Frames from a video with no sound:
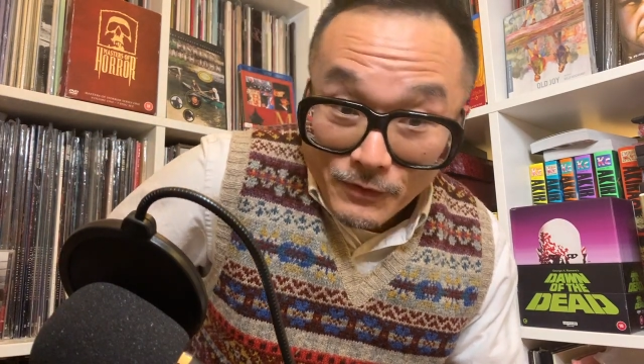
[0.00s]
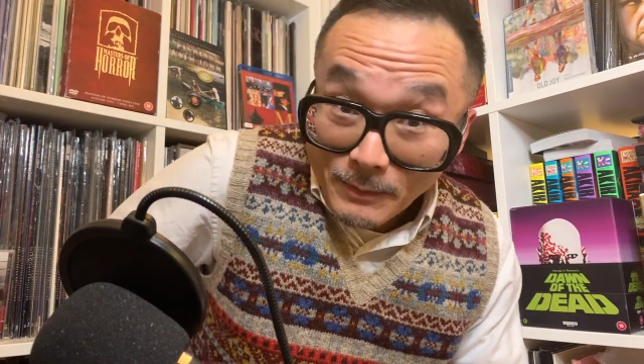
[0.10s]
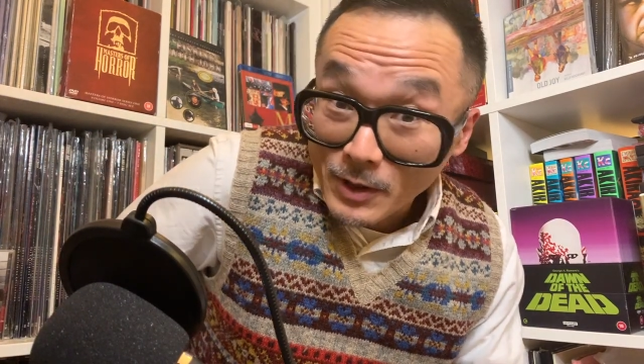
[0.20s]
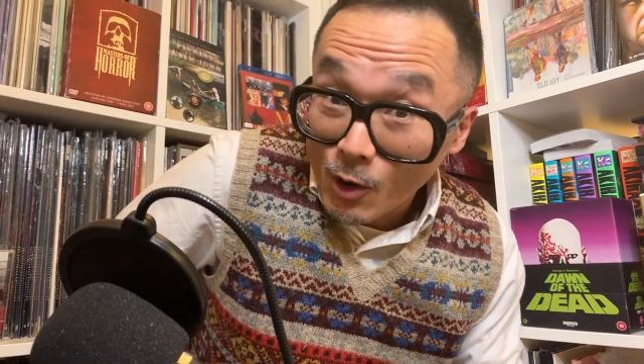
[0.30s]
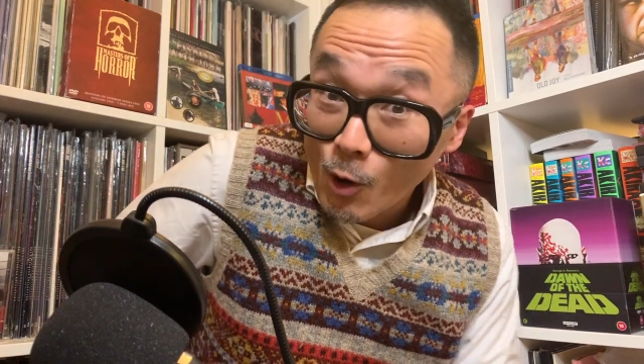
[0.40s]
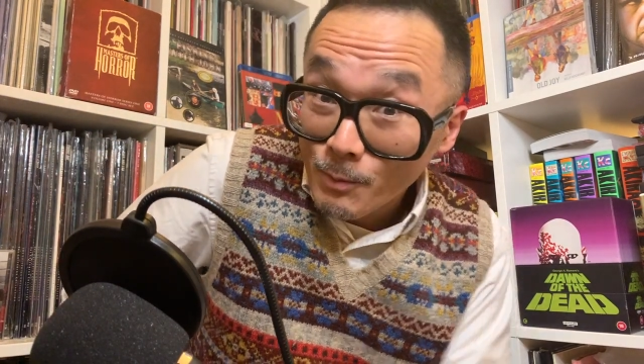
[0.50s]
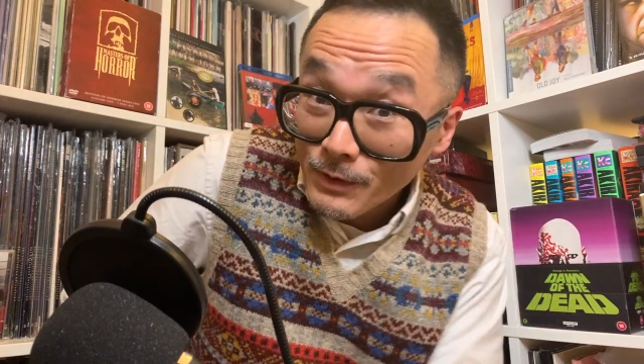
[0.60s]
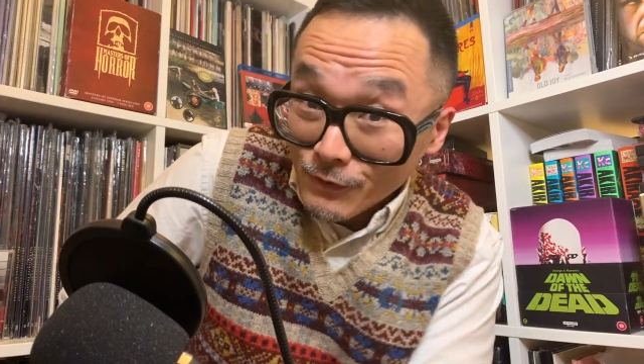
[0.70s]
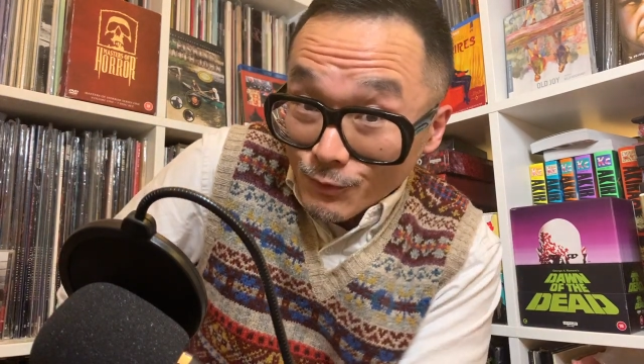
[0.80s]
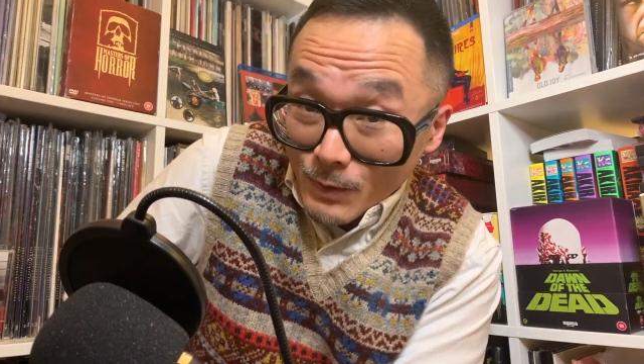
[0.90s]
I'm going to
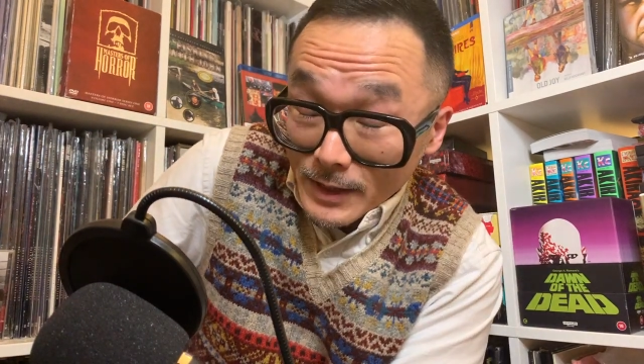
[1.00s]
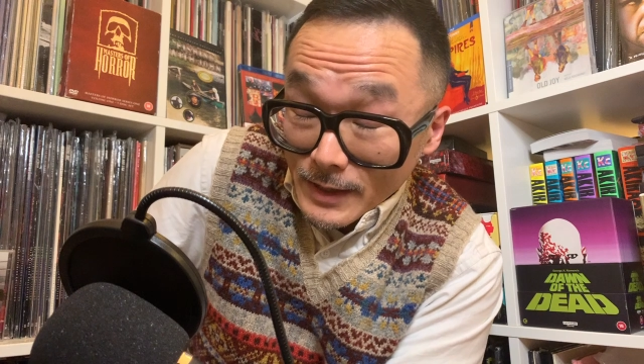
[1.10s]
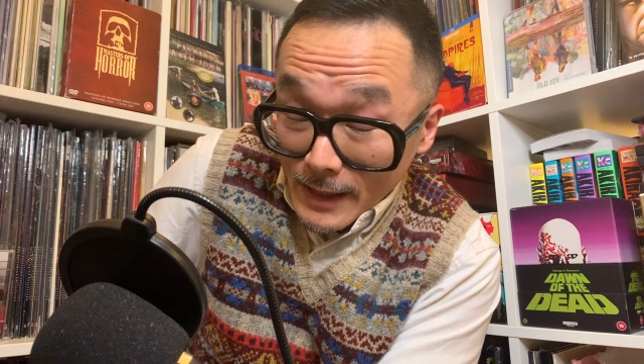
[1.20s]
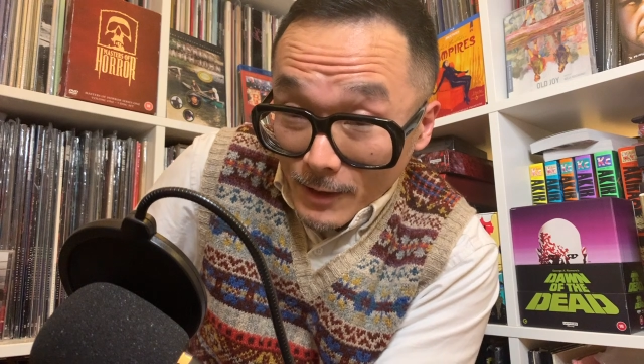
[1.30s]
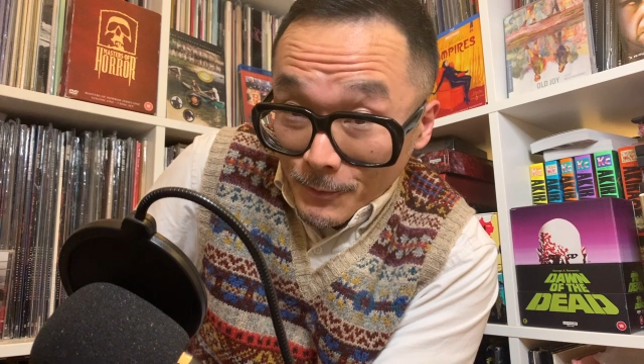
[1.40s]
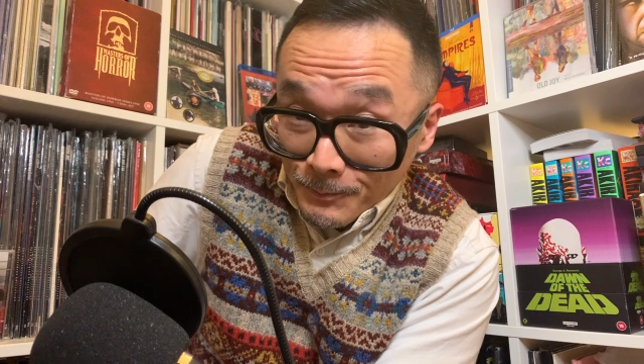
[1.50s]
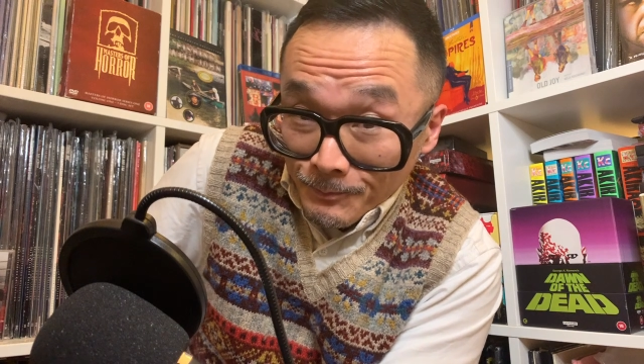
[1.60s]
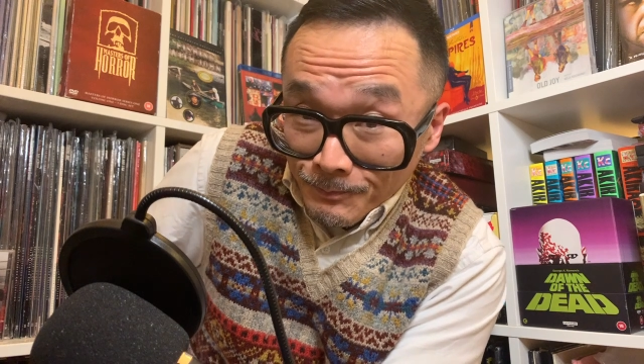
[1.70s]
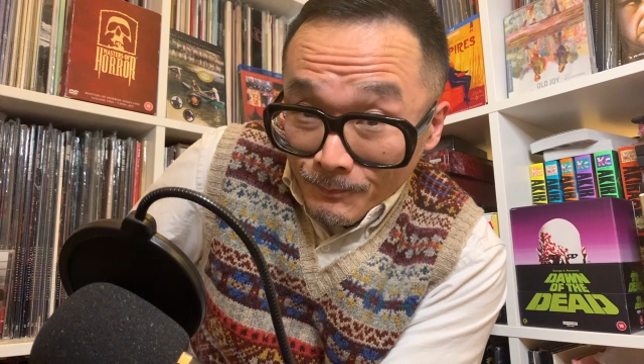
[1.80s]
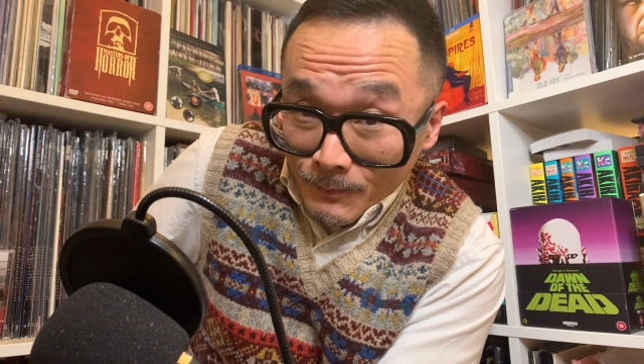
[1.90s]
open this right now.
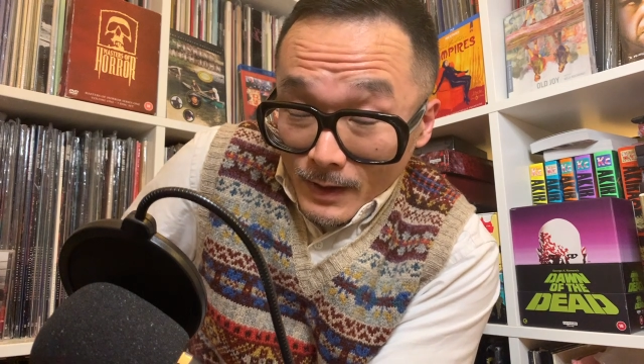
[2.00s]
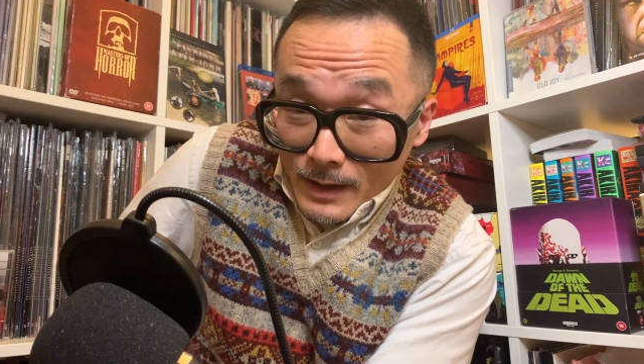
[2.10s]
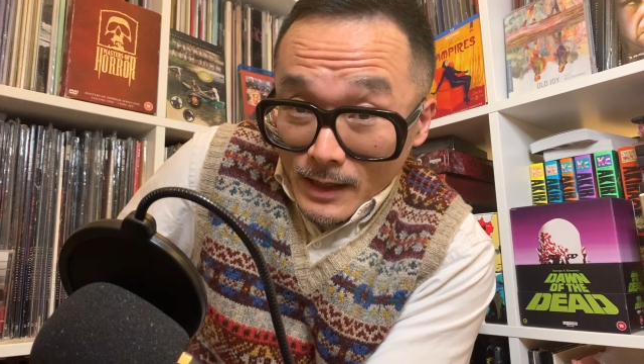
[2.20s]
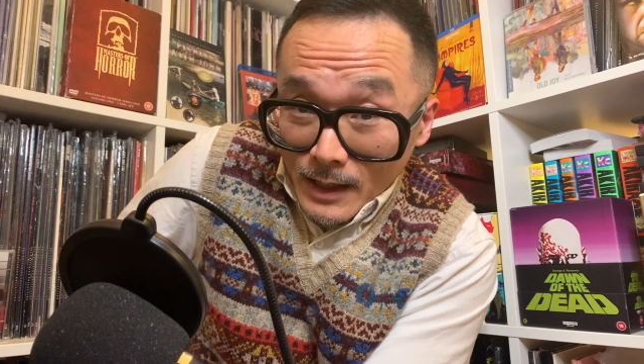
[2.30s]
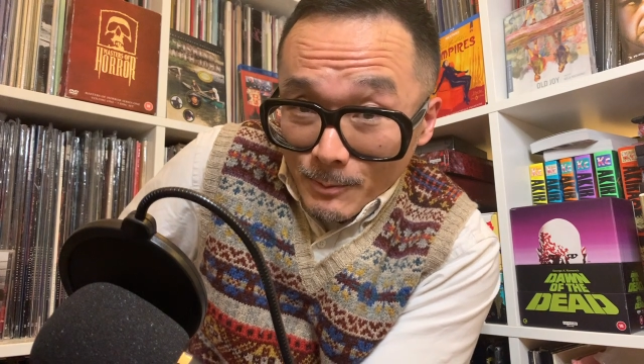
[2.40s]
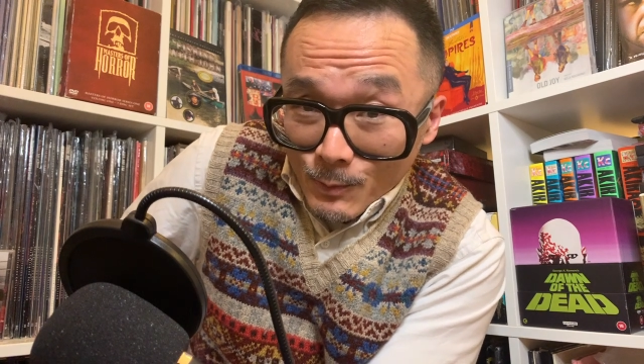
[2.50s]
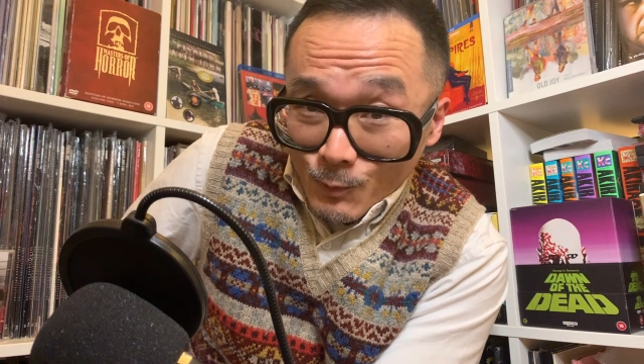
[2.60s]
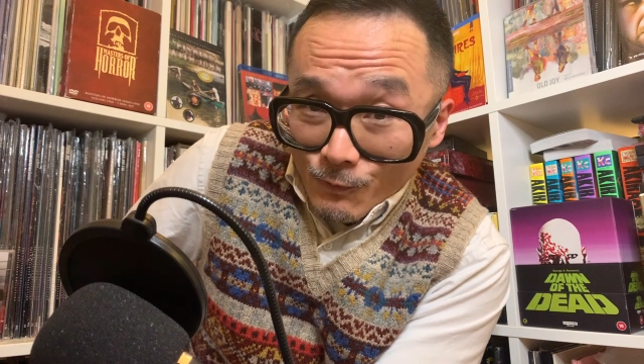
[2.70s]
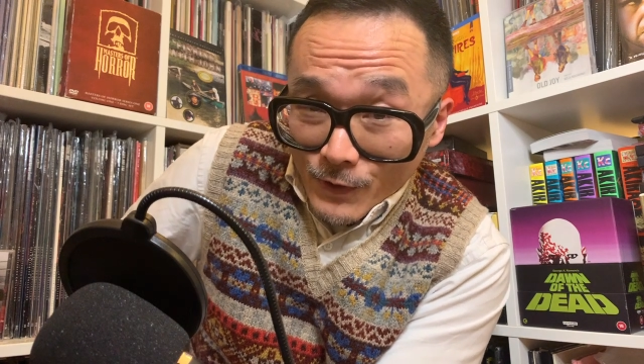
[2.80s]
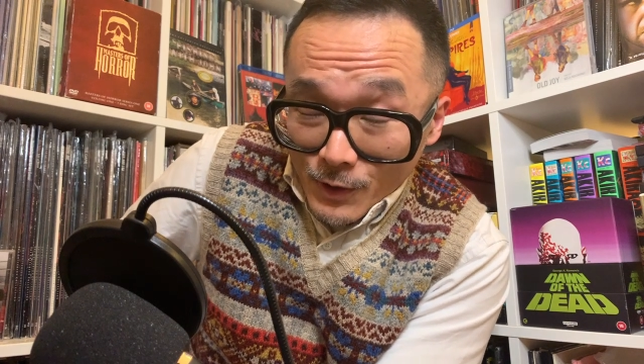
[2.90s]
I'm
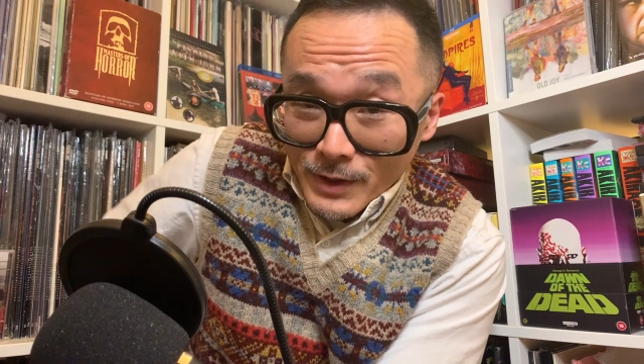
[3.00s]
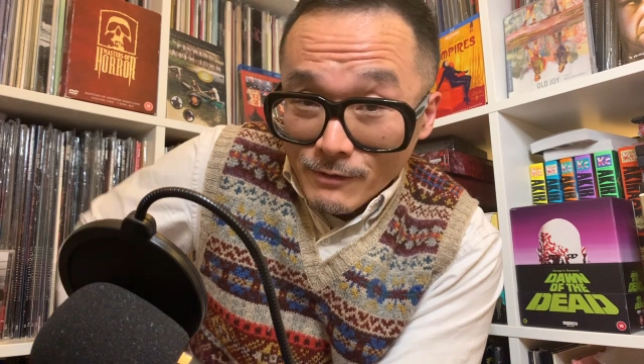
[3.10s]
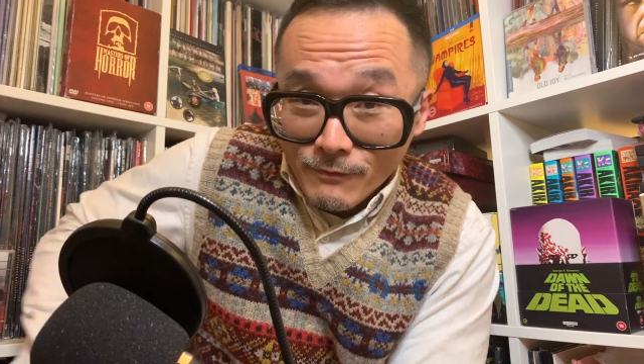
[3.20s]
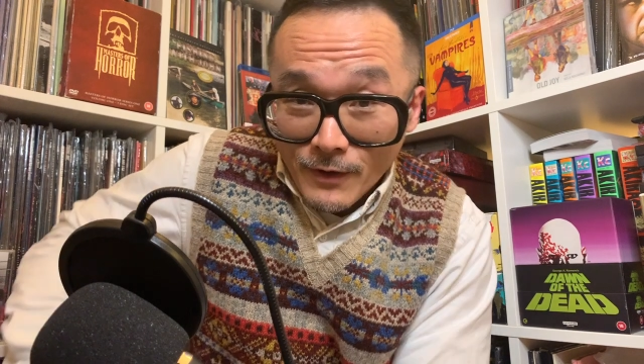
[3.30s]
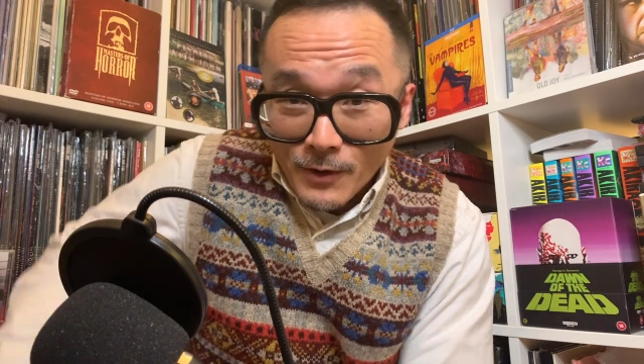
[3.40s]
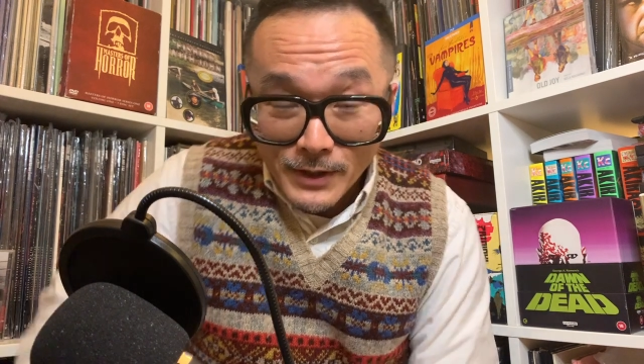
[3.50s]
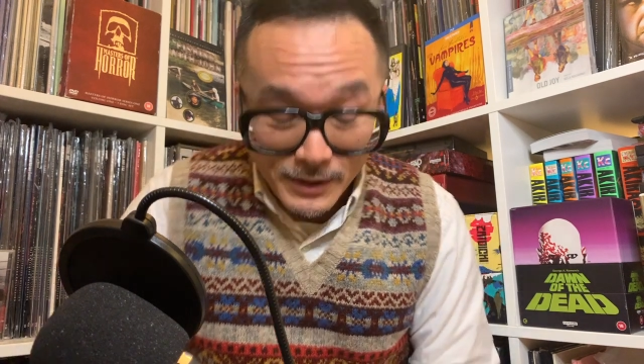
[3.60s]
very, very